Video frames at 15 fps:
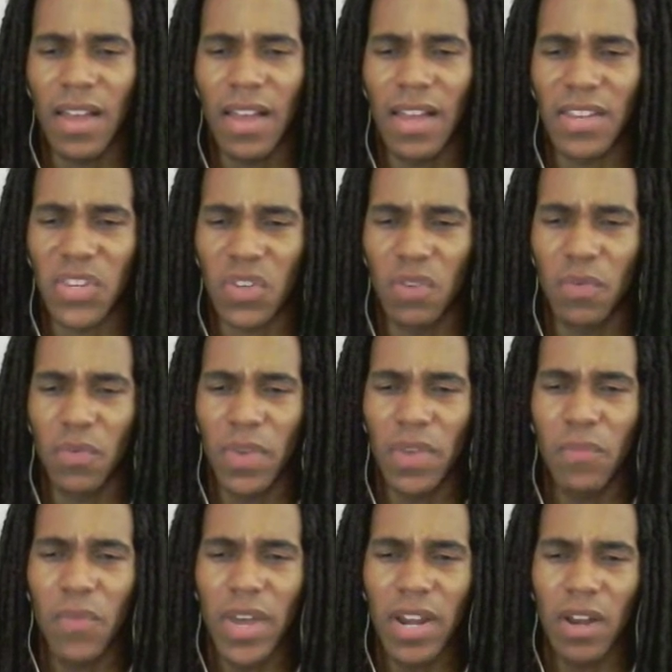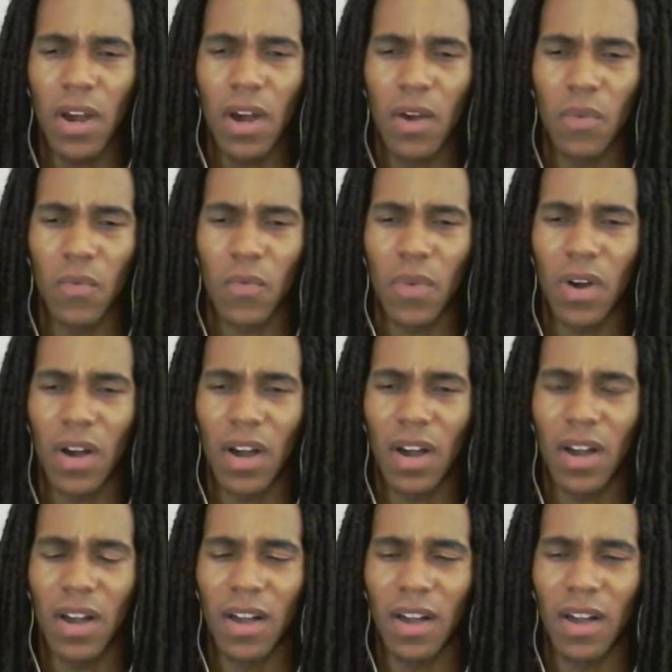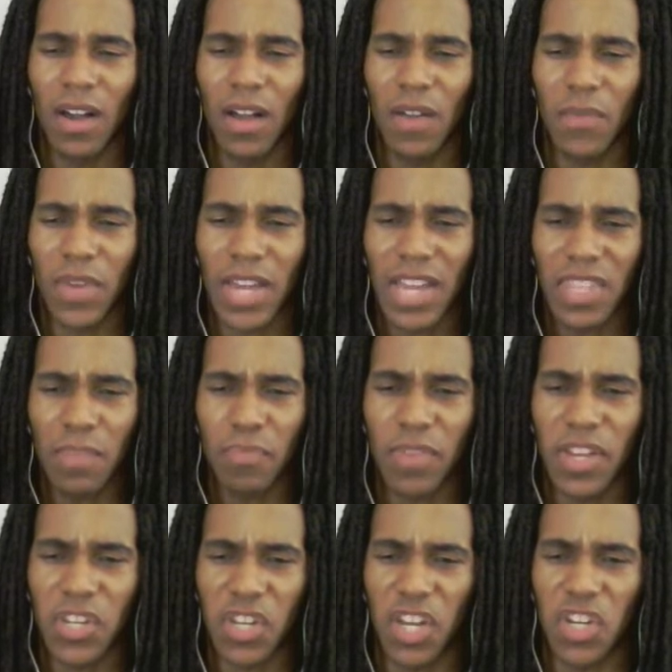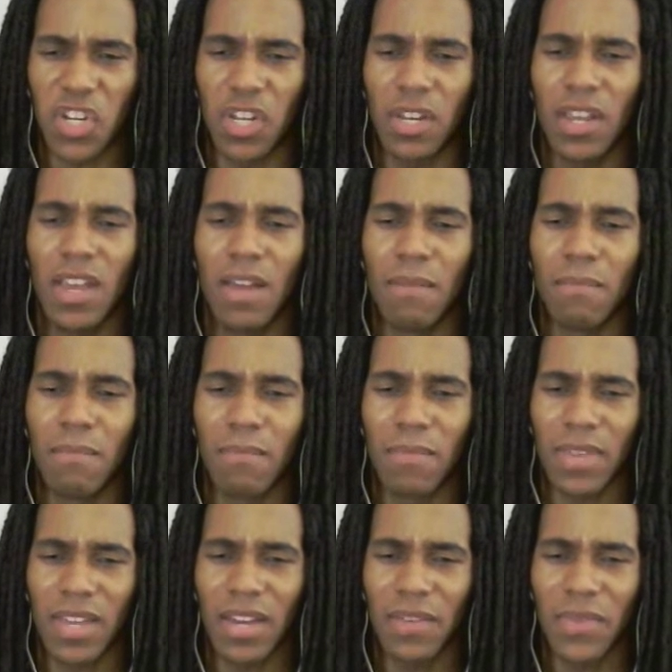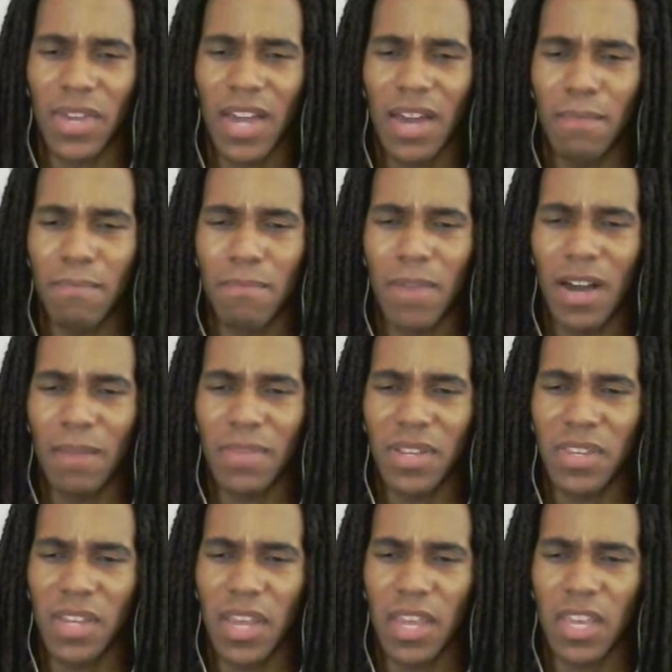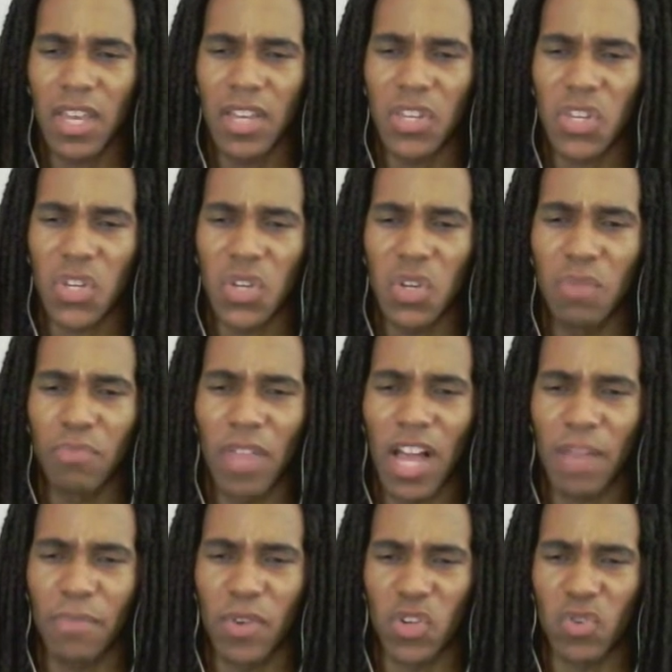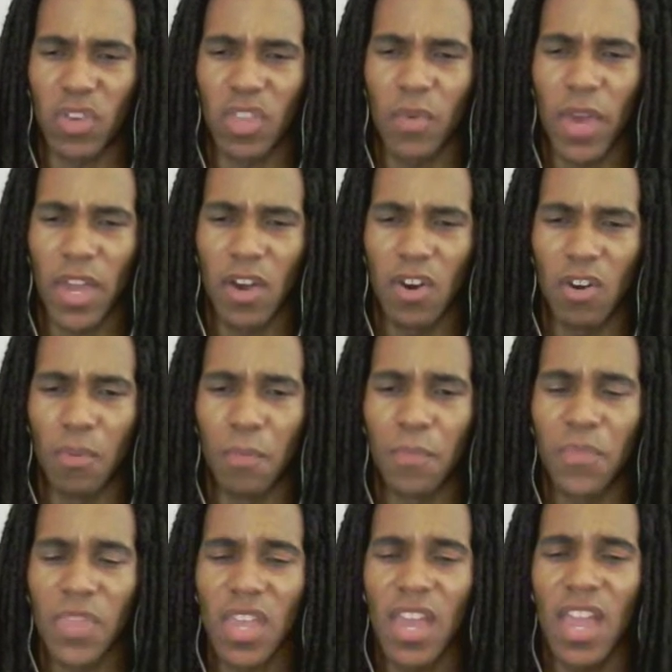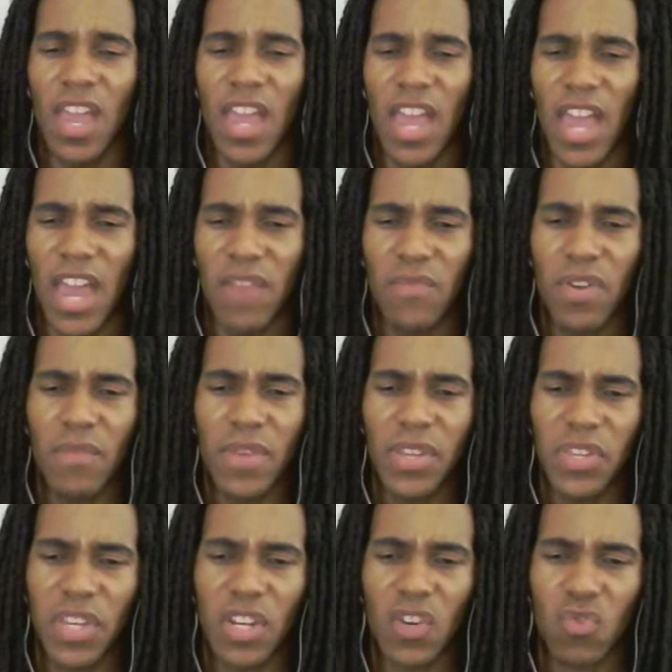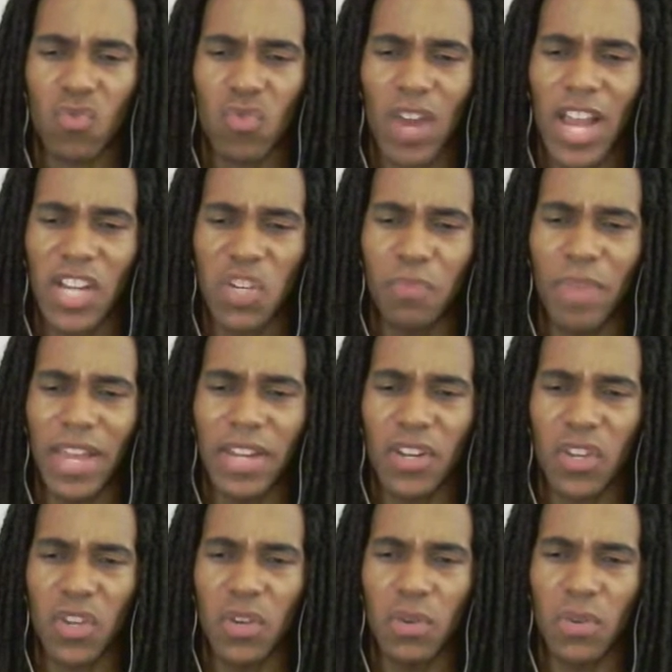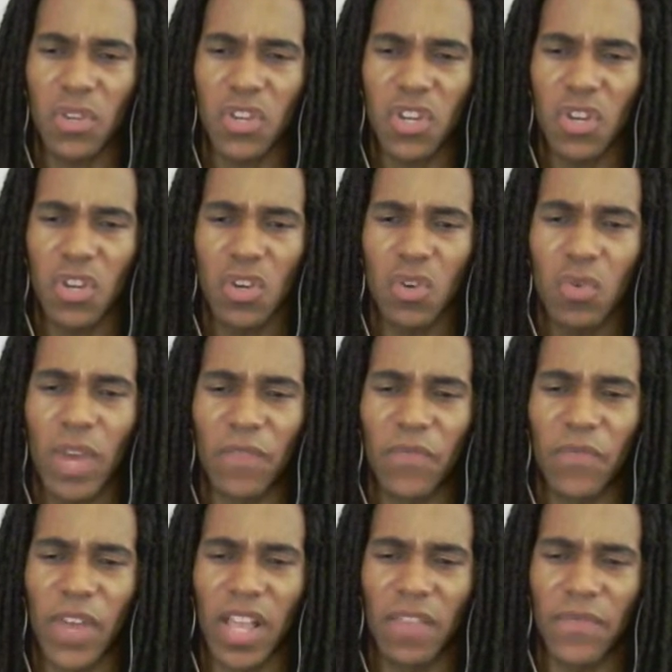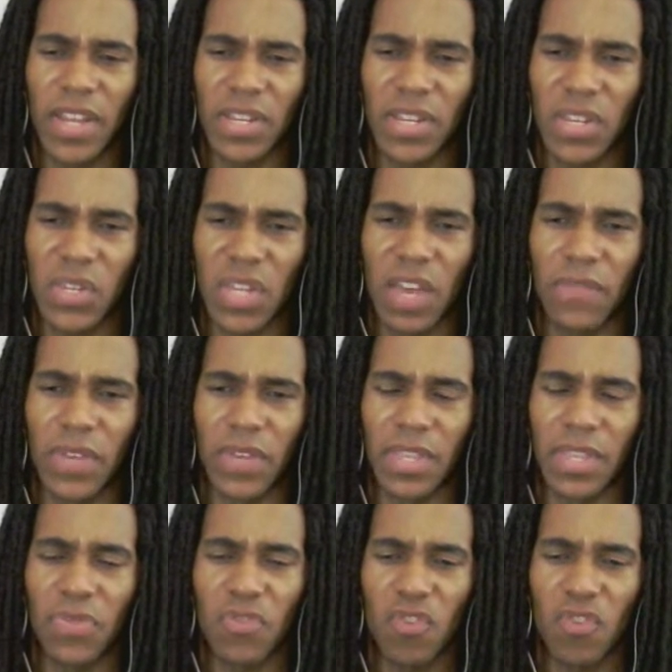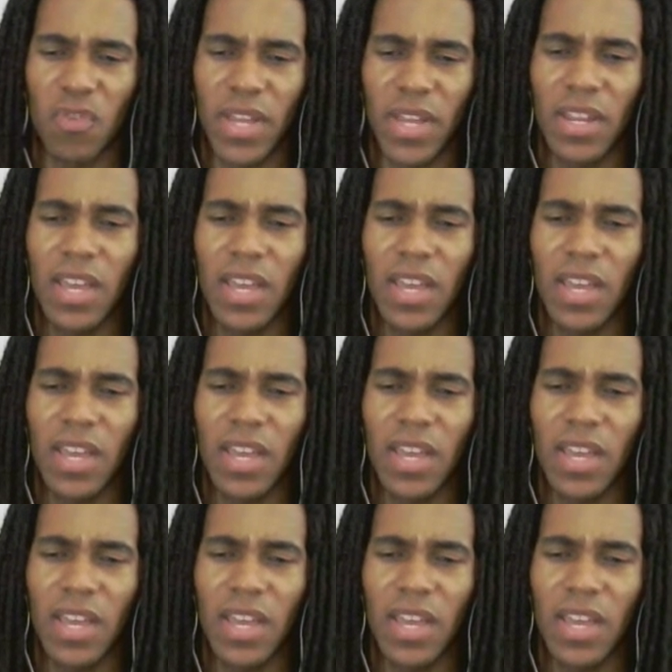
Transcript: so we went, we got the PlayStation, we got Mom to take us to Blockbuster on the way home, and we rented Crash Bandicoot 2 and Final Fantasy 7, and they threw in,